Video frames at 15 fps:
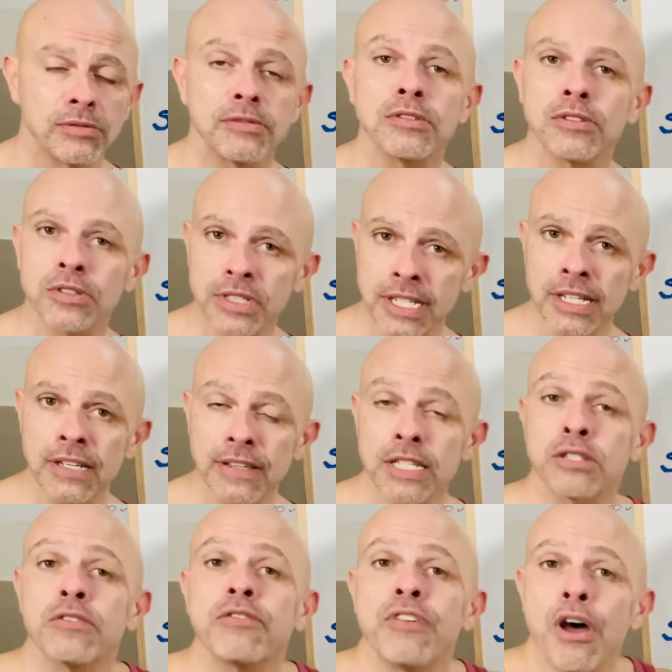See, that's
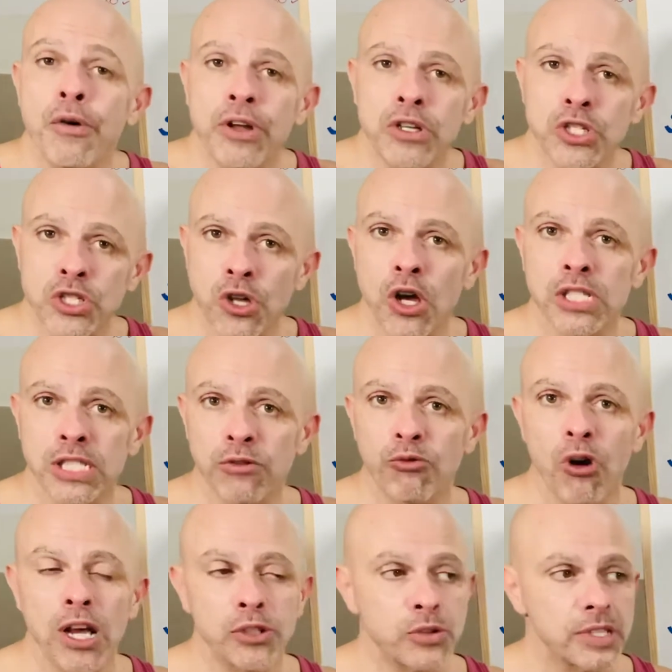a very assertive
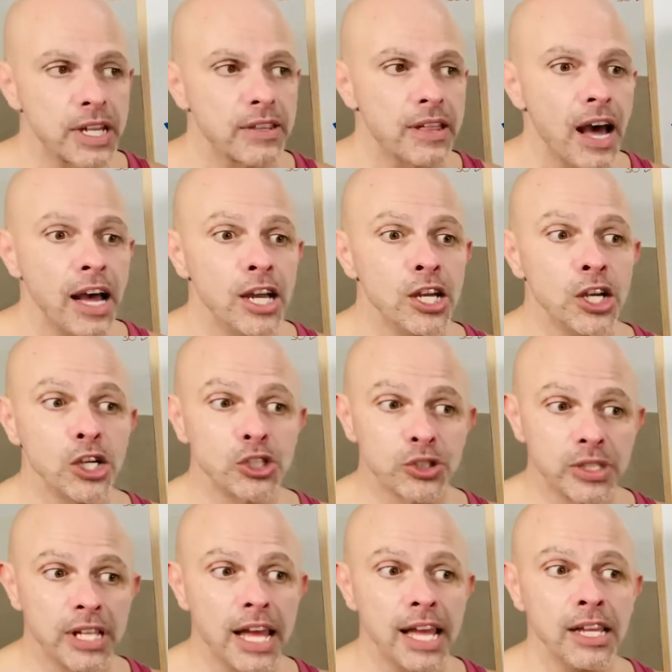way to say that
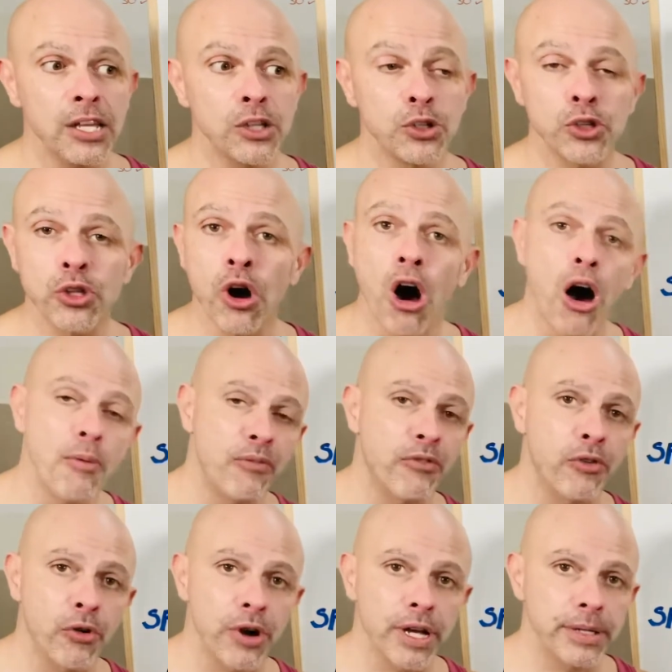today you're not up
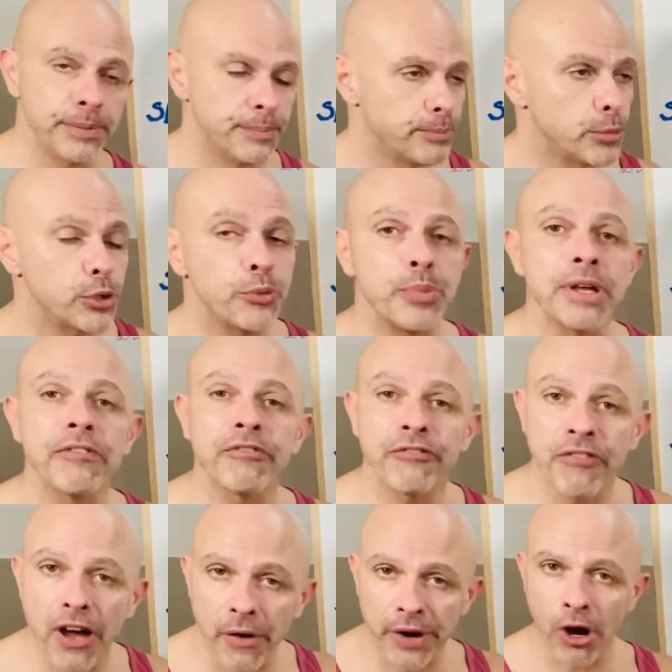for it. You're being
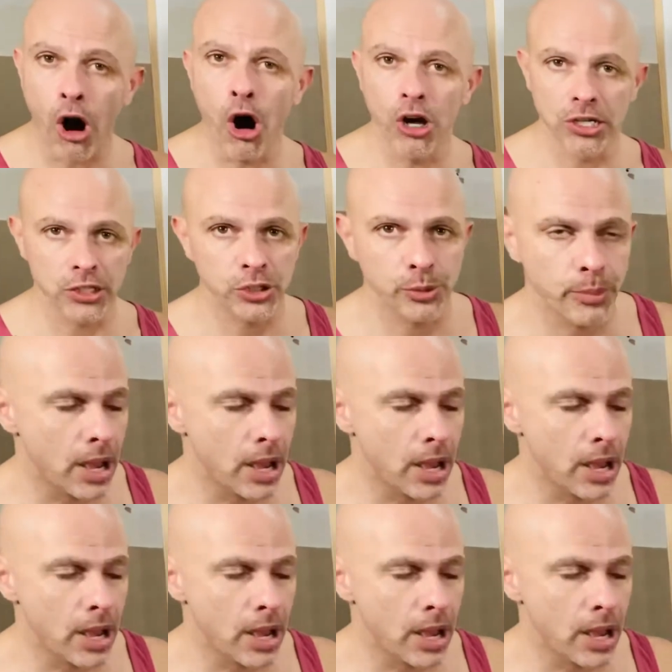very honest about